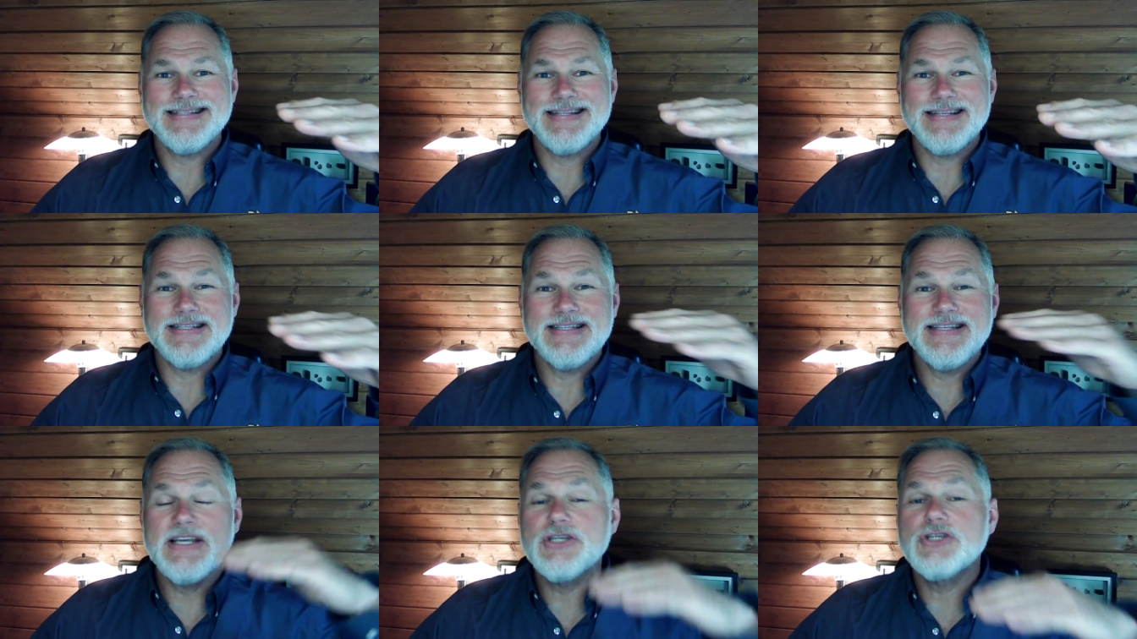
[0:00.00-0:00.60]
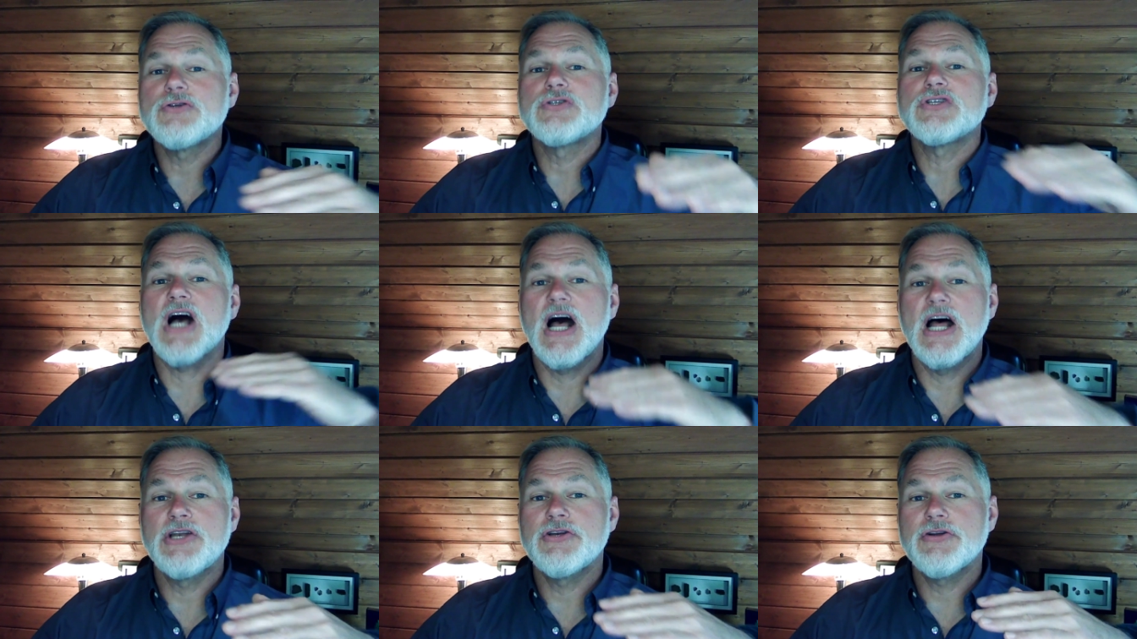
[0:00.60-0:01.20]
the tissues
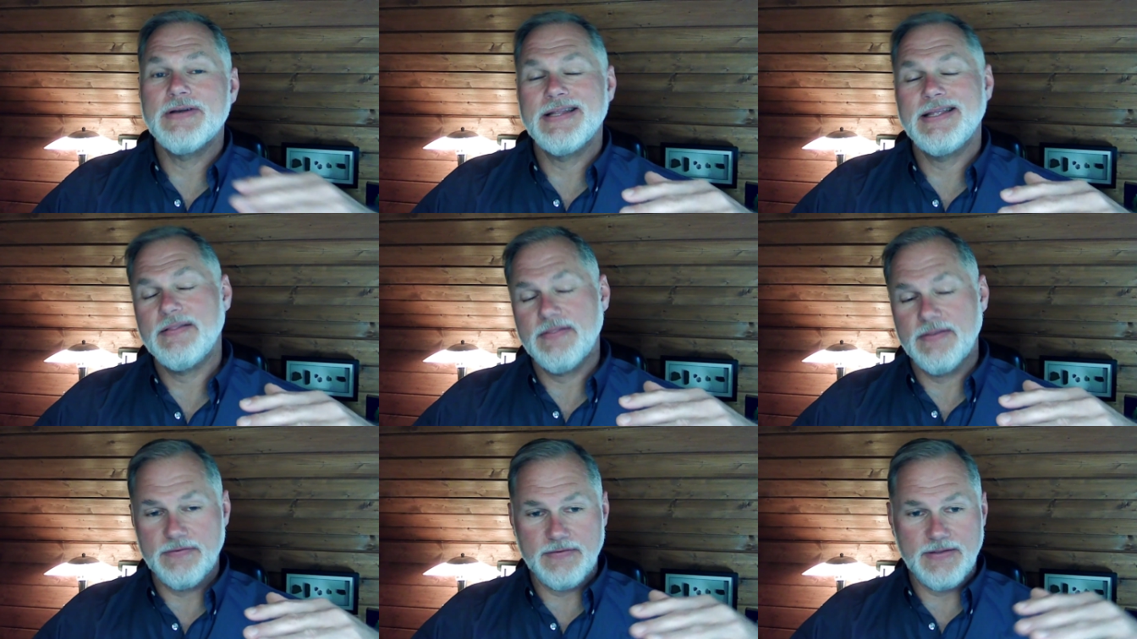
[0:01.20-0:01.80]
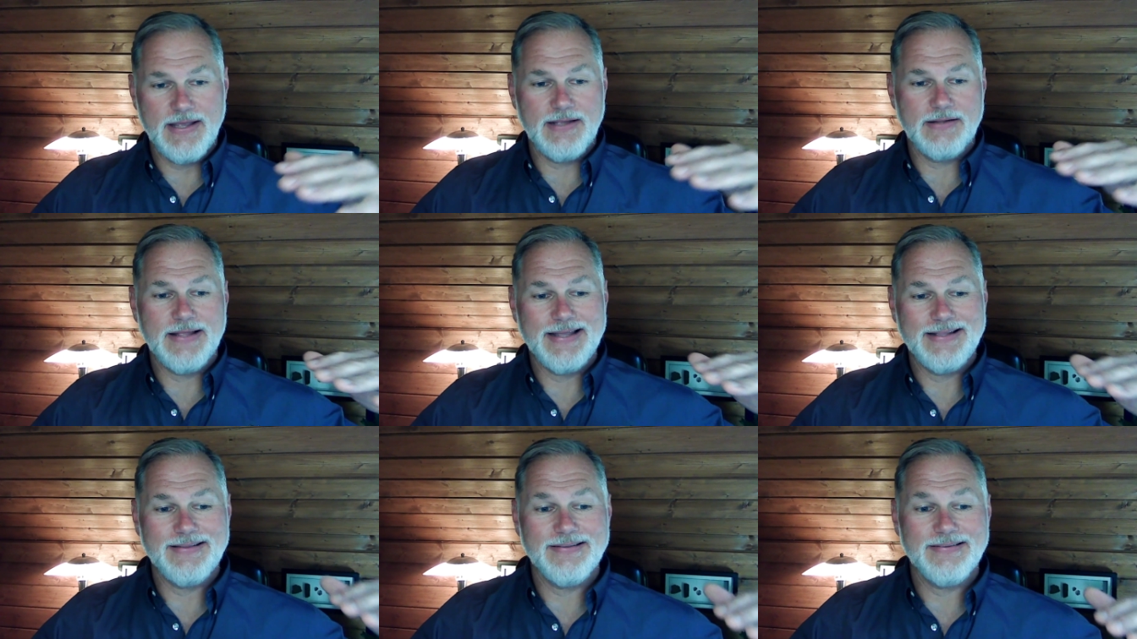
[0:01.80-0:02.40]
underneath the skin,
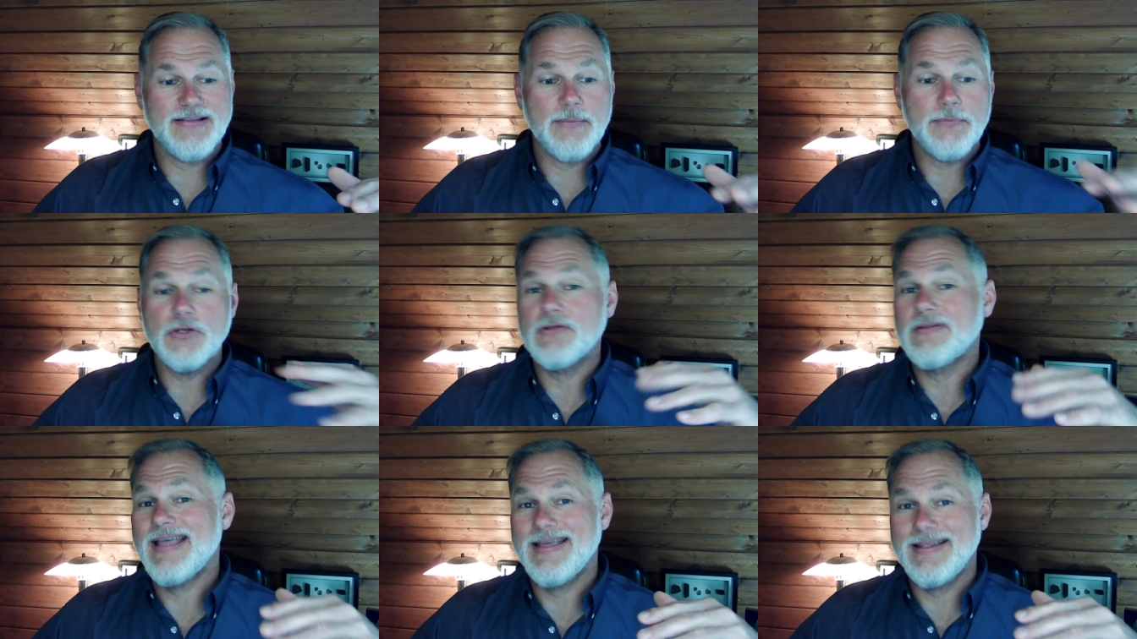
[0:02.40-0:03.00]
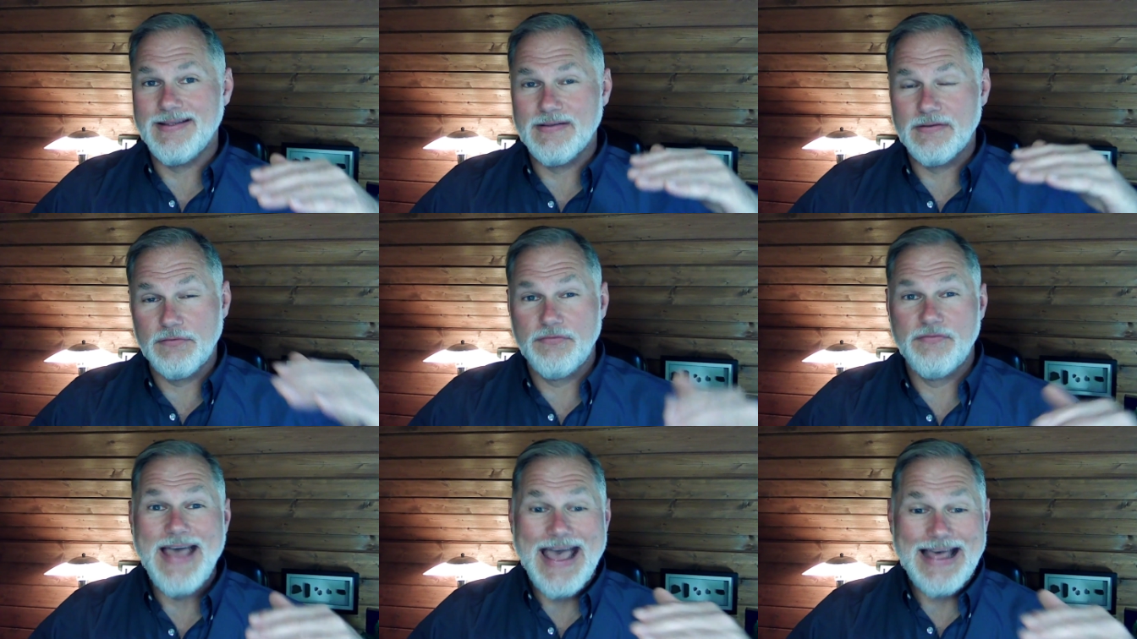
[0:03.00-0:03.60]
like the subcutaneous
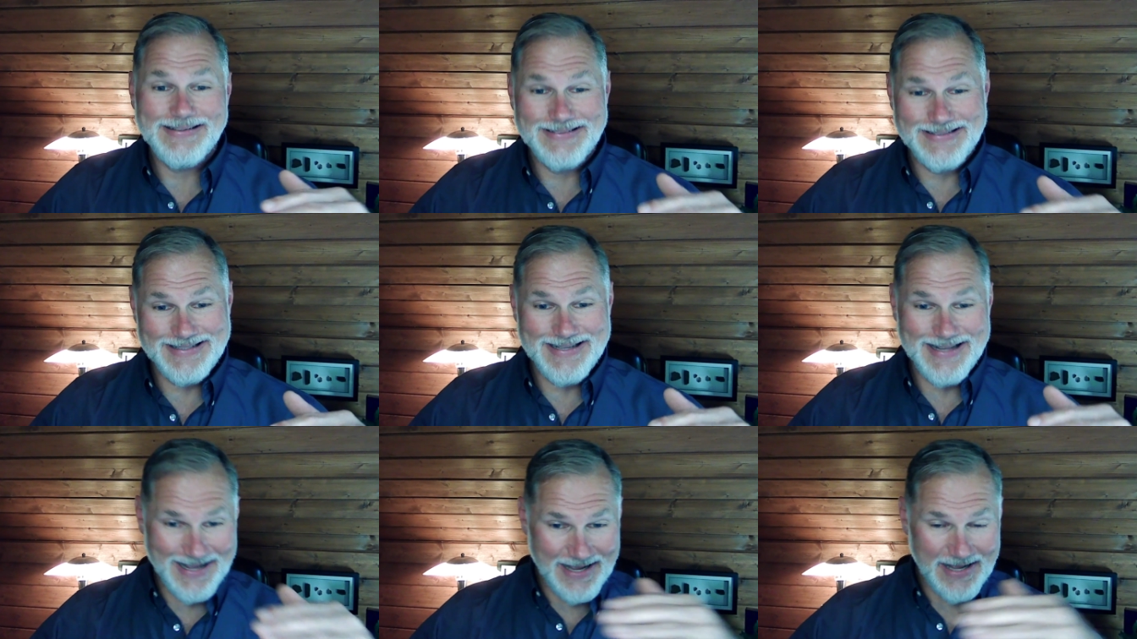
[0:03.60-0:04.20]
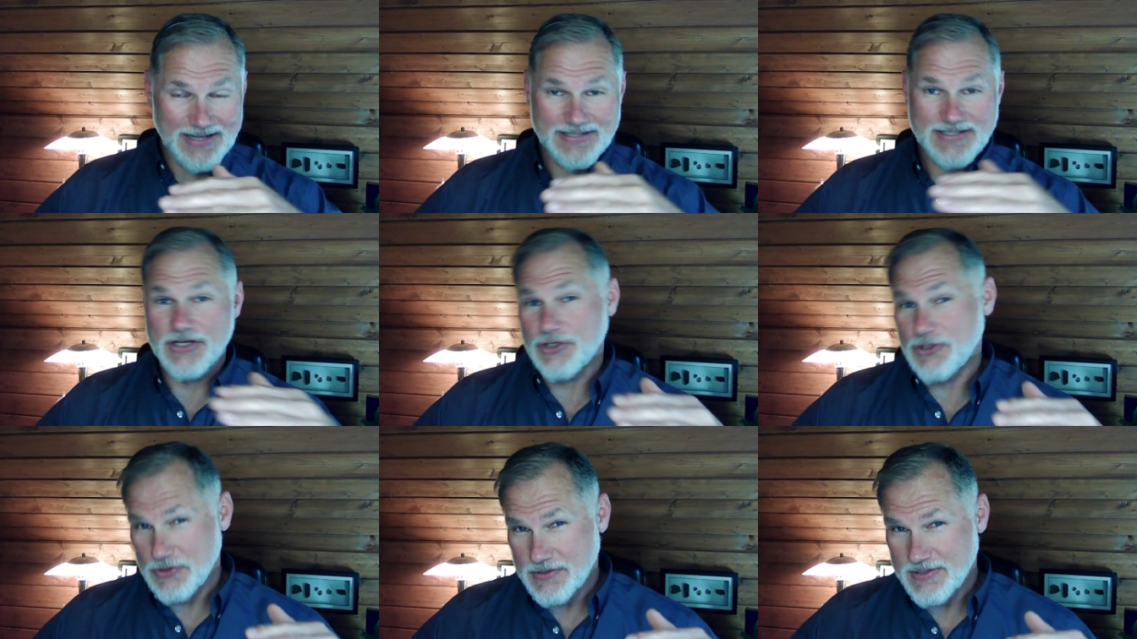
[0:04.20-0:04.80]
fat uh,
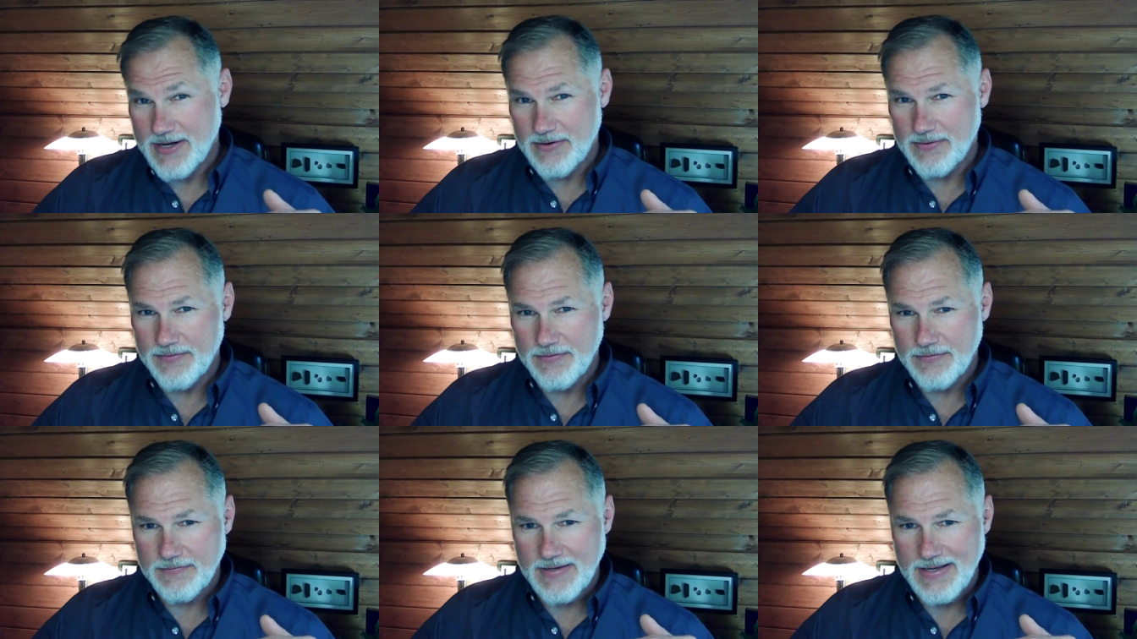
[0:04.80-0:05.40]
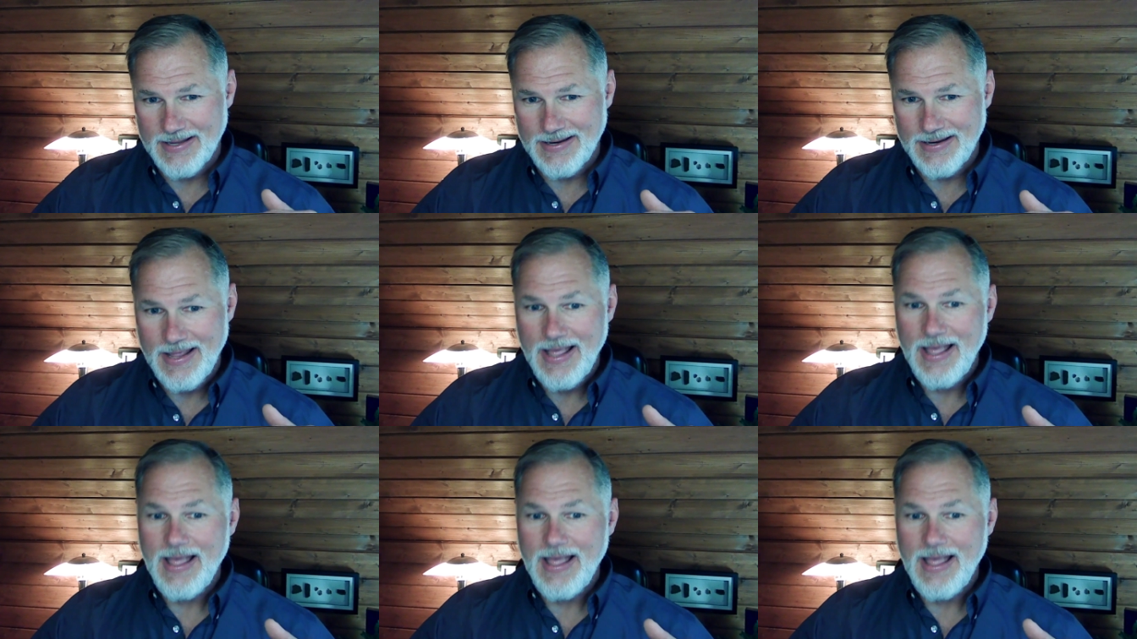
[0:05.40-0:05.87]
tissues that are in the skin.